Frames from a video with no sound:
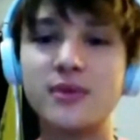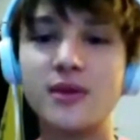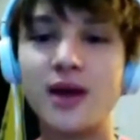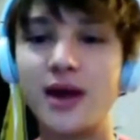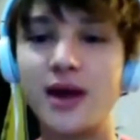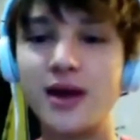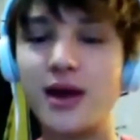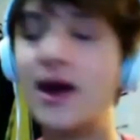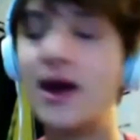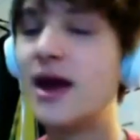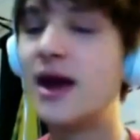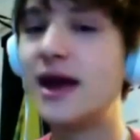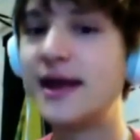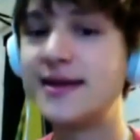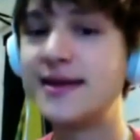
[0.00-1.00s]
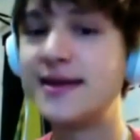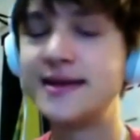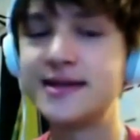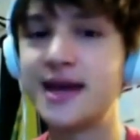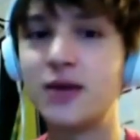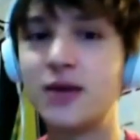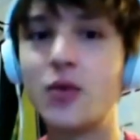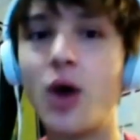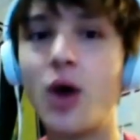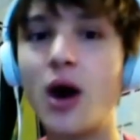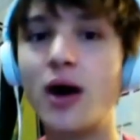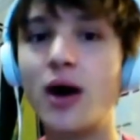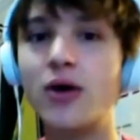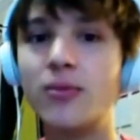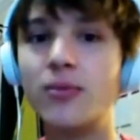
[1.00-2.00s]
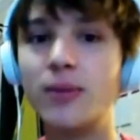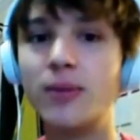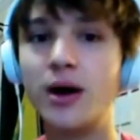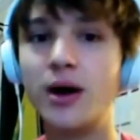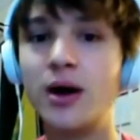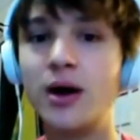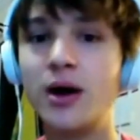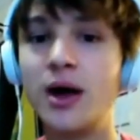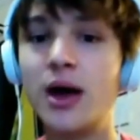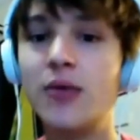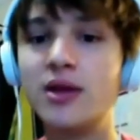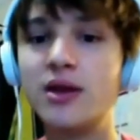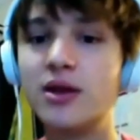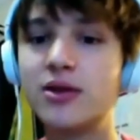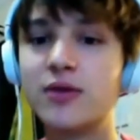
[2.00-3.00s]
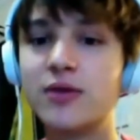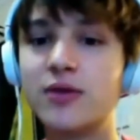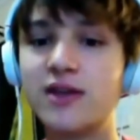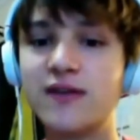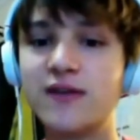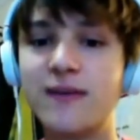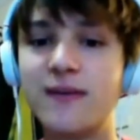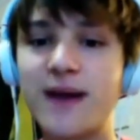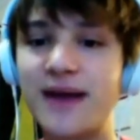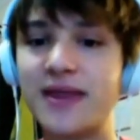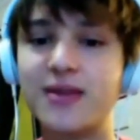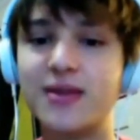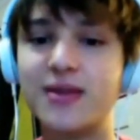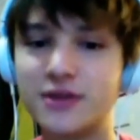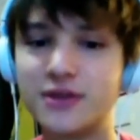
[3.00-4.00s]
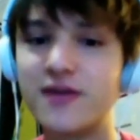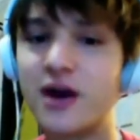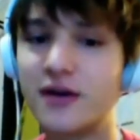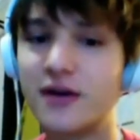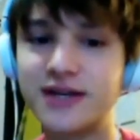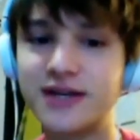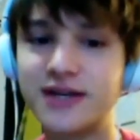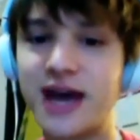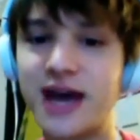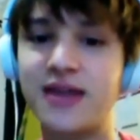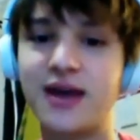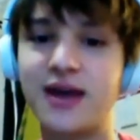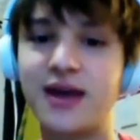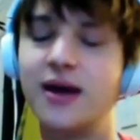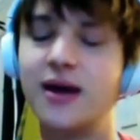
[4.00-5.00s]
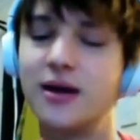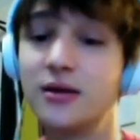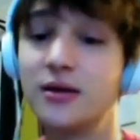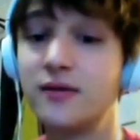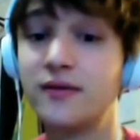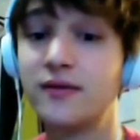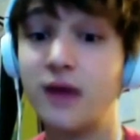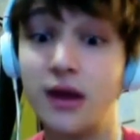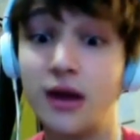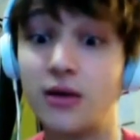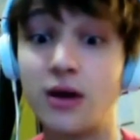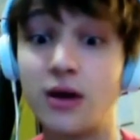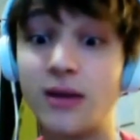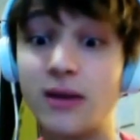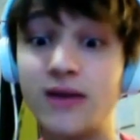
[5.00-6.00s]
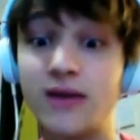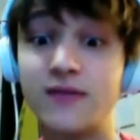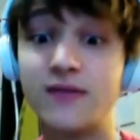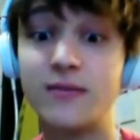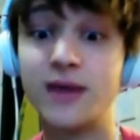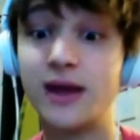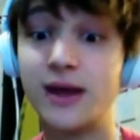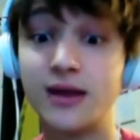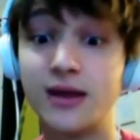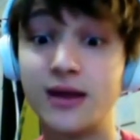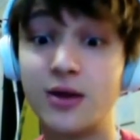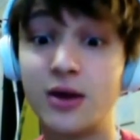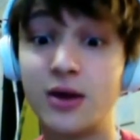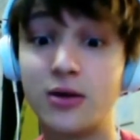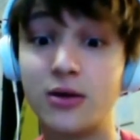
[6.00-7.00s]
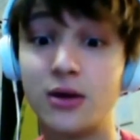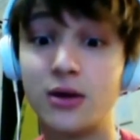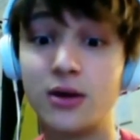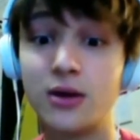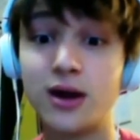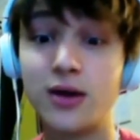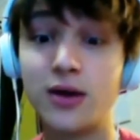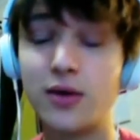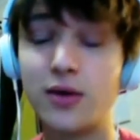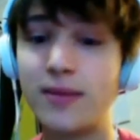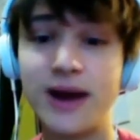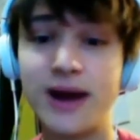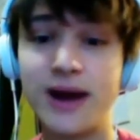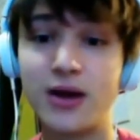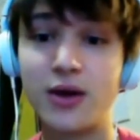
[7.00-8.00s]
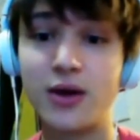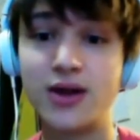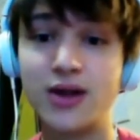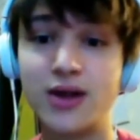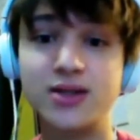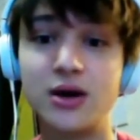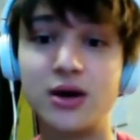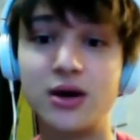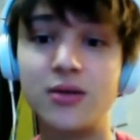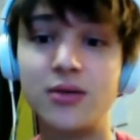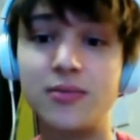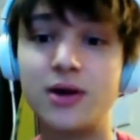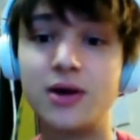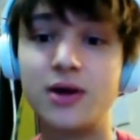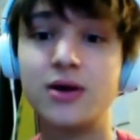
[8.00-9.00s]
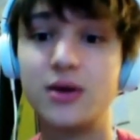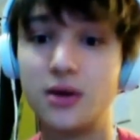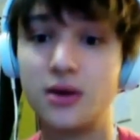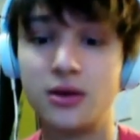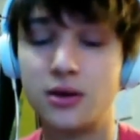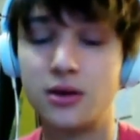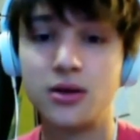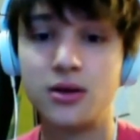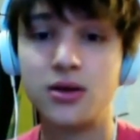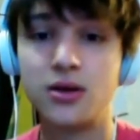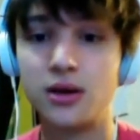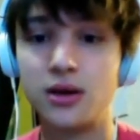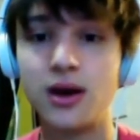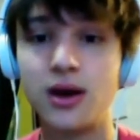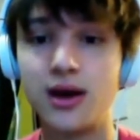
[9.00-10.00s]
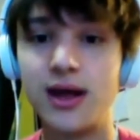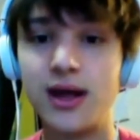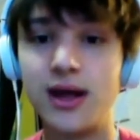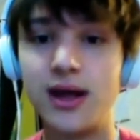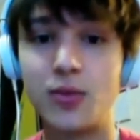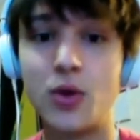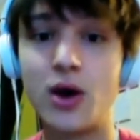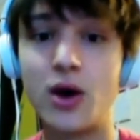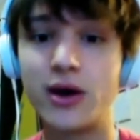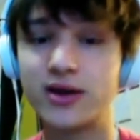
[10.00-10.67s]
and it did take a while, but it was good that Rhodes Farm had that sort of aftercare thing. I mean, for me as well, because I went back quite a lot, but it worked.